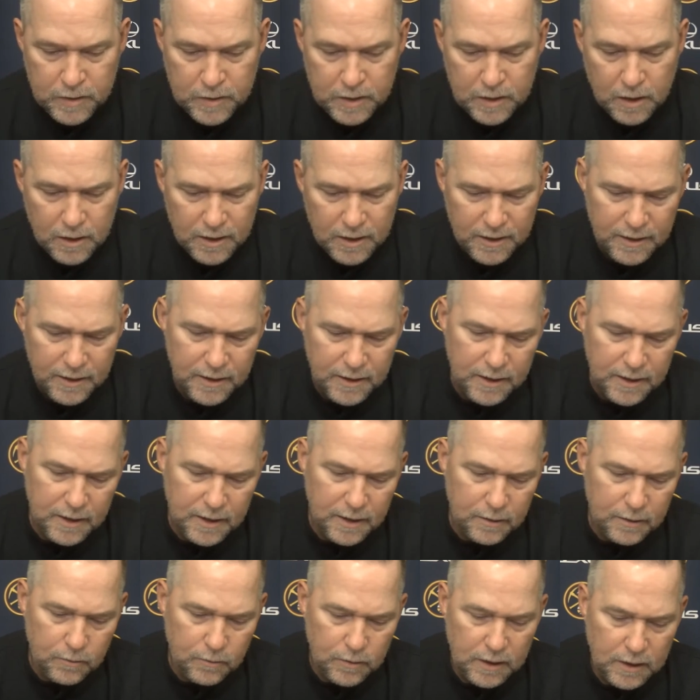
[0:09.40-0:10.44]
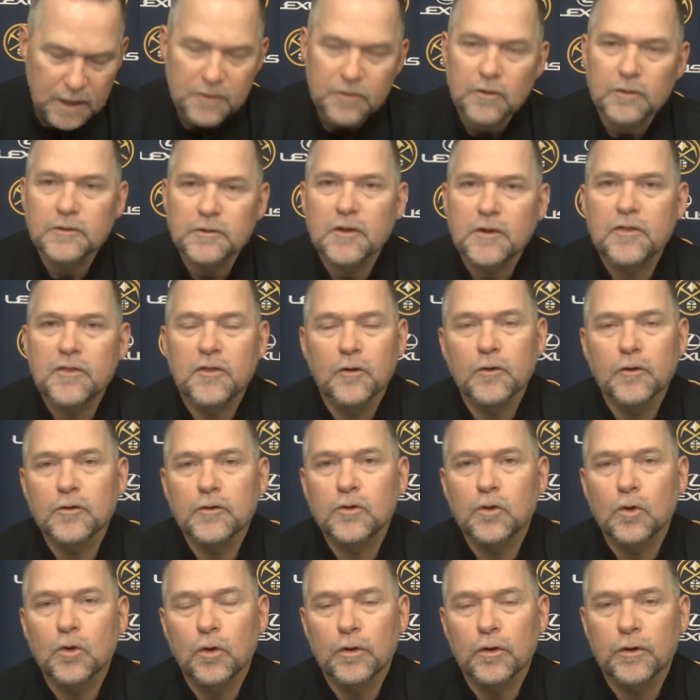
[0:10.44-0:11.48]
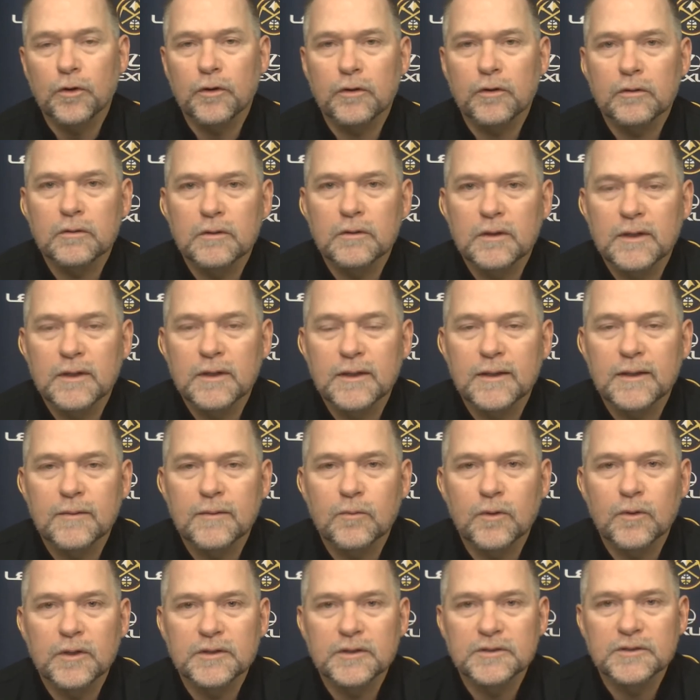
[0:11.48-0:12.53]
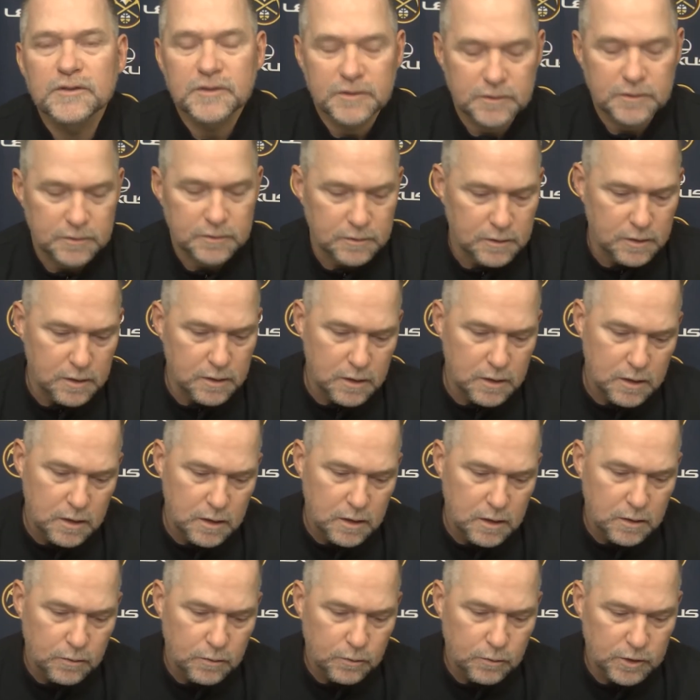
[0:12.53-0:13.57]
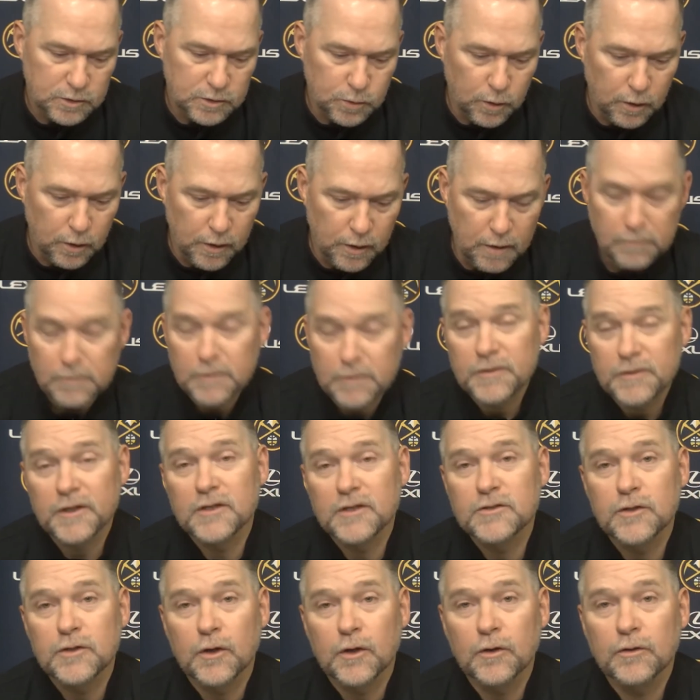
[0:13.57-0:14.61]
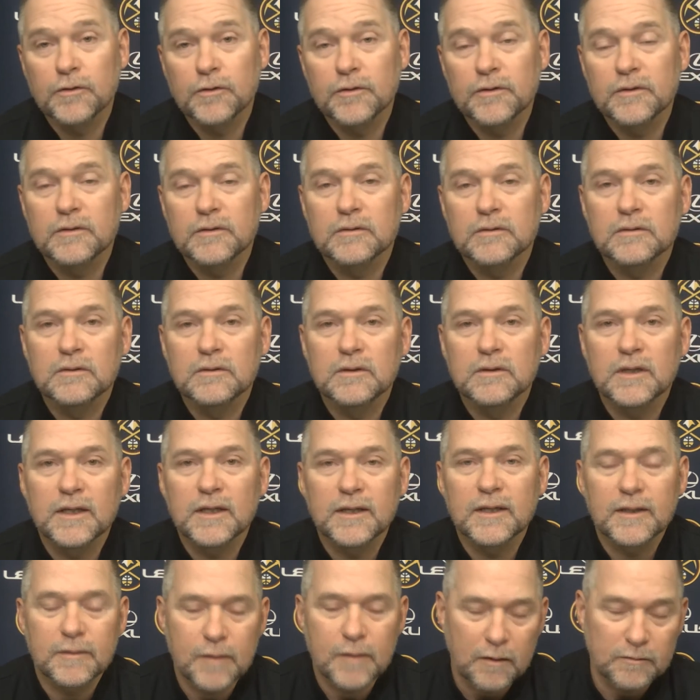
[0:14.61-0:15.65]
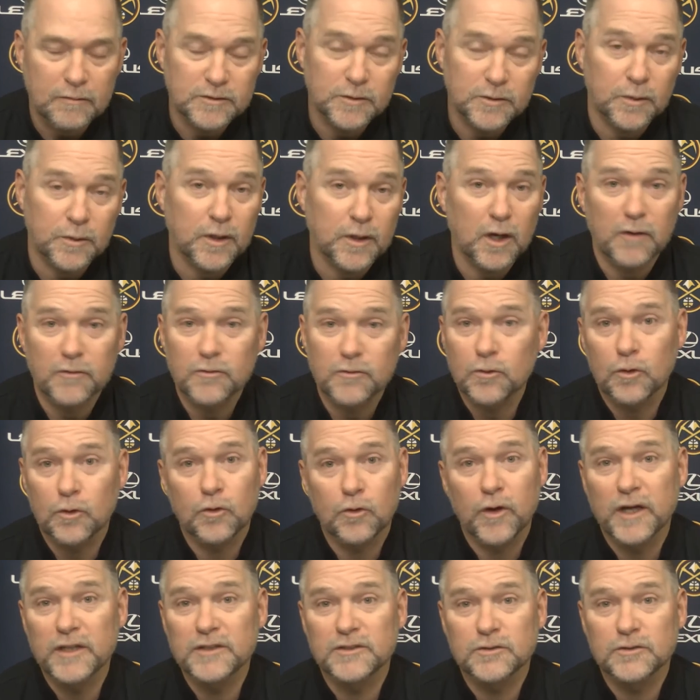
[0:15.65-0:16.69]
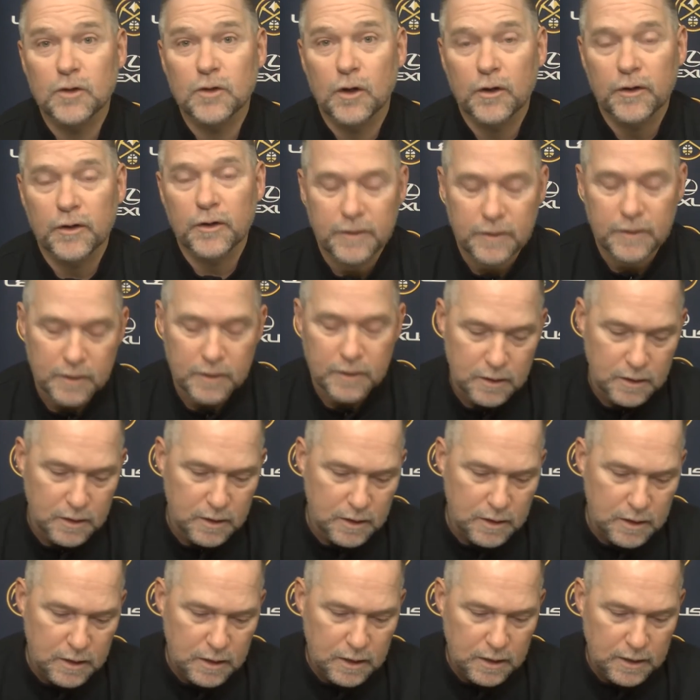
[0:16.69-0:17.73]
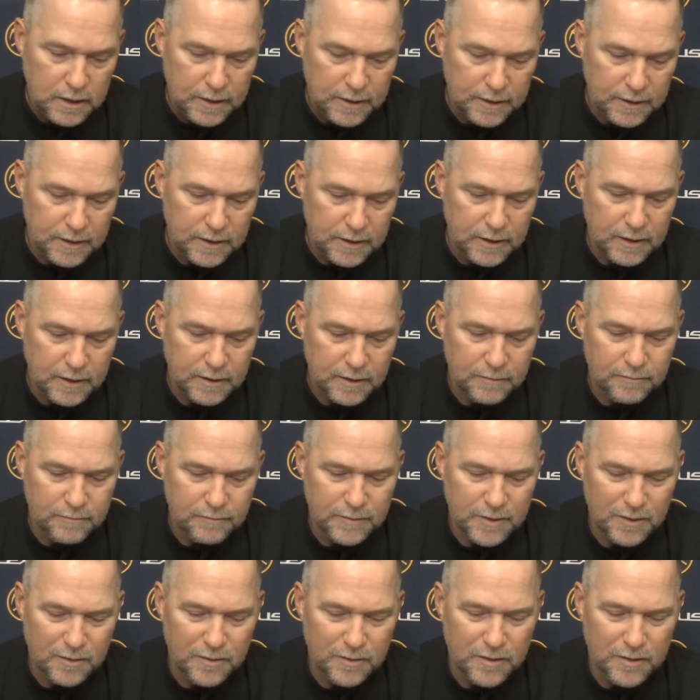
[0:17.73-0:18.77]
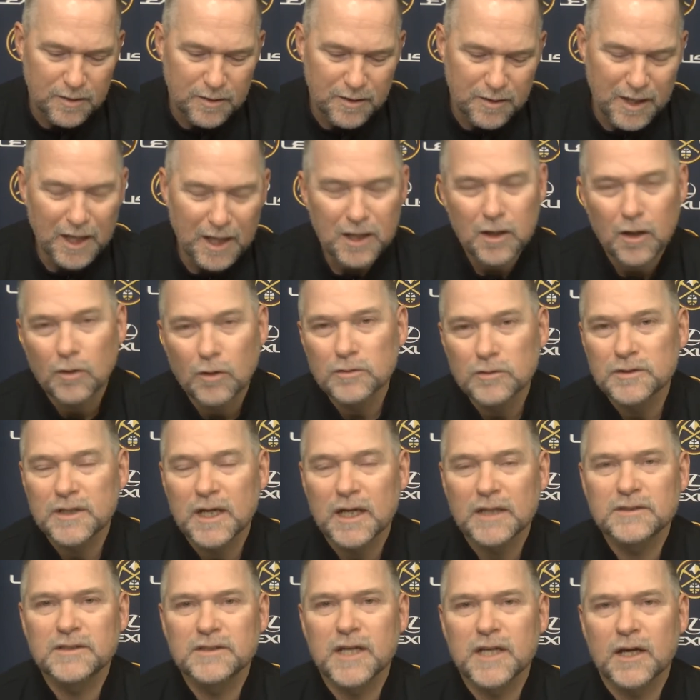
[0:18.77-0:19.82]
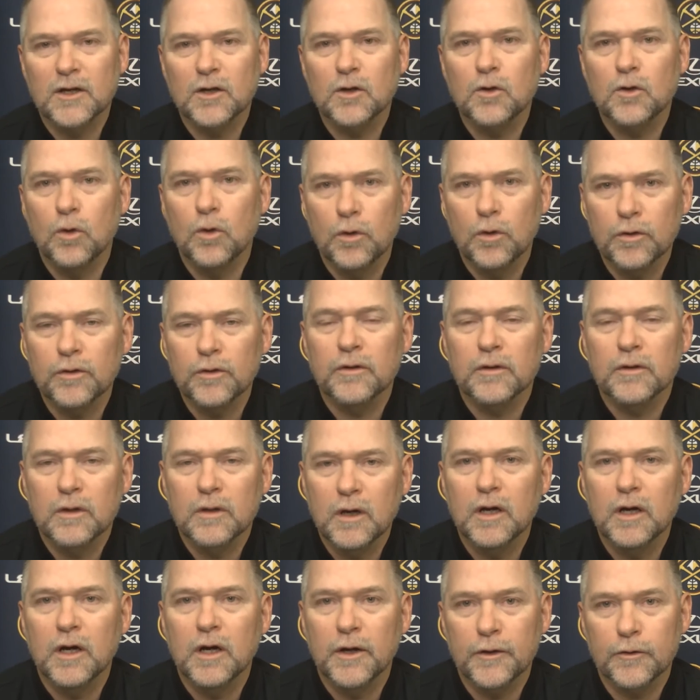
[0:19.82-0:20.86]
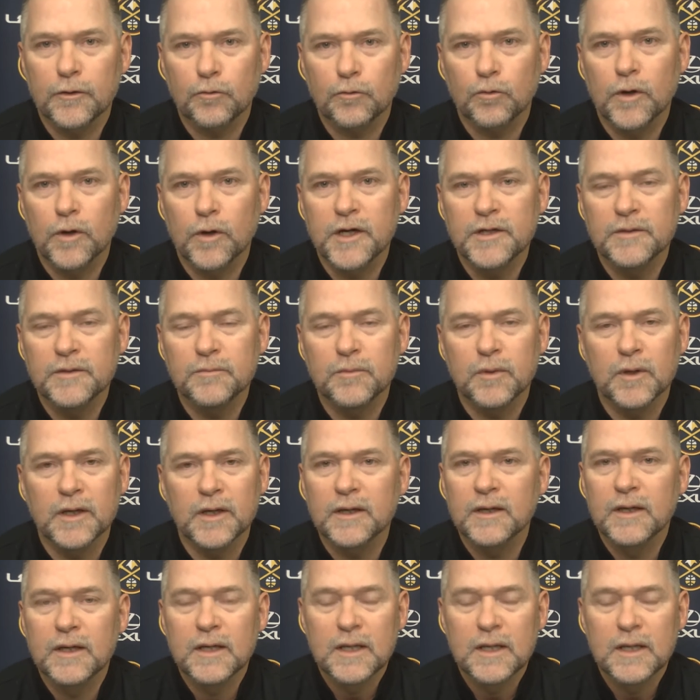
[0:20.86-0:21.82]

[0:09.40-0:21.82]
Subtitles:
Well, I thought the third quarter was where everything turned. Obviously, we got off to a great start. They closed that second quarter on a run, but